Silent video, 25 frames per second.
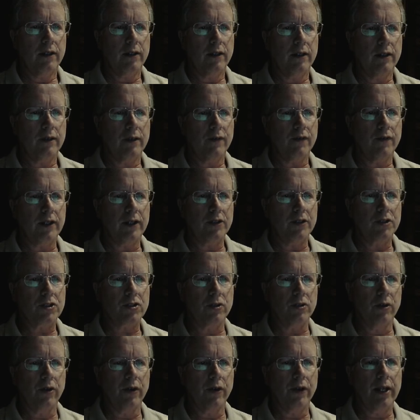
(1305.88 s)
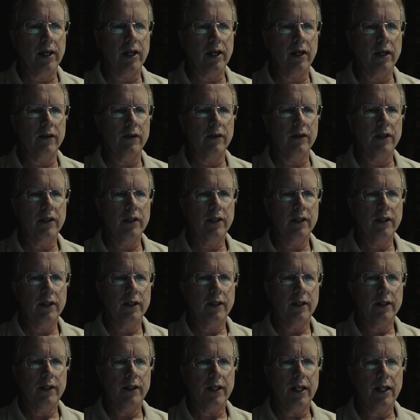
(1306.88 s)
If I scroll down,
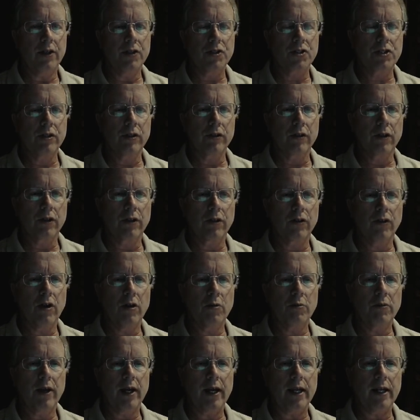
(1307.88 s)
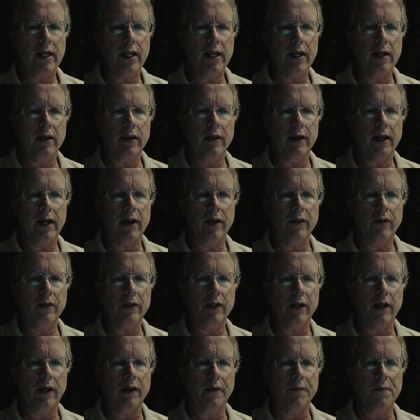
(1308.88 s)
here's Google Chrome right here. Now,
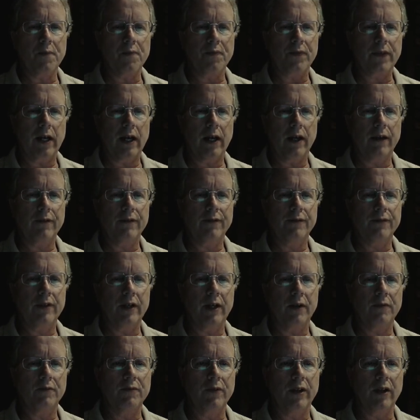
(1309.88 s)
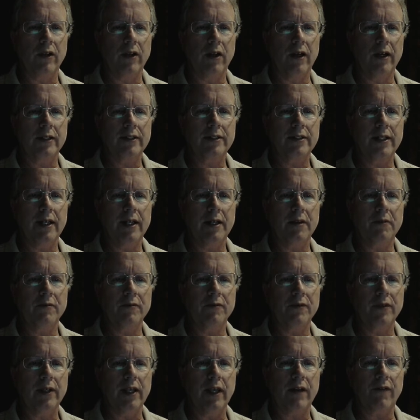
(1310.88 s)
I'm a
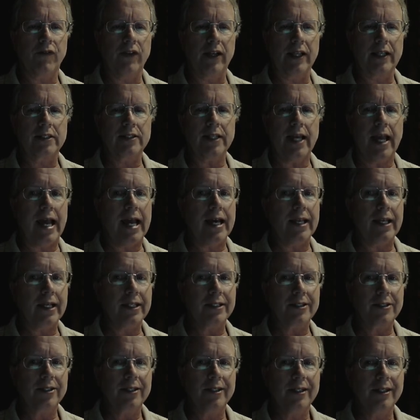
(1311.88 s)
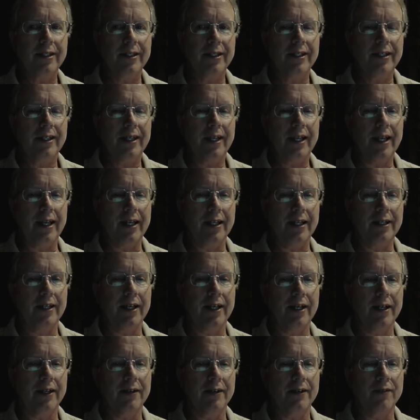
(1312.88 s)
long-time Netflix addict, and
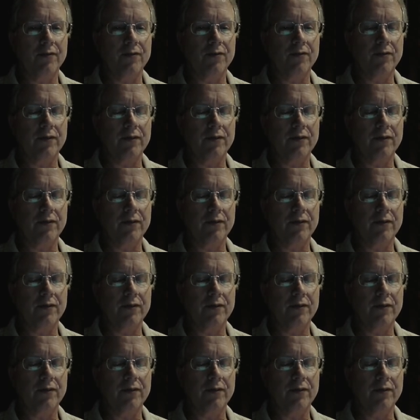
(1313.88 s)
I